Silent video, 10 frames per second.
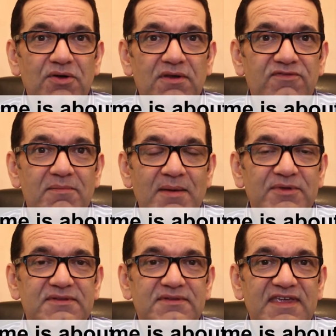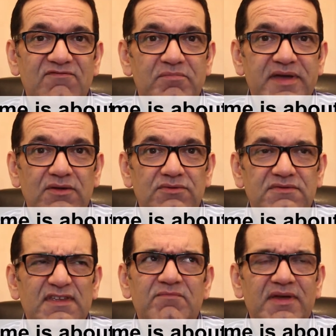I got it from Amazon, £7,
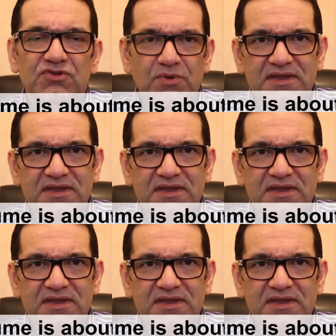£7.20,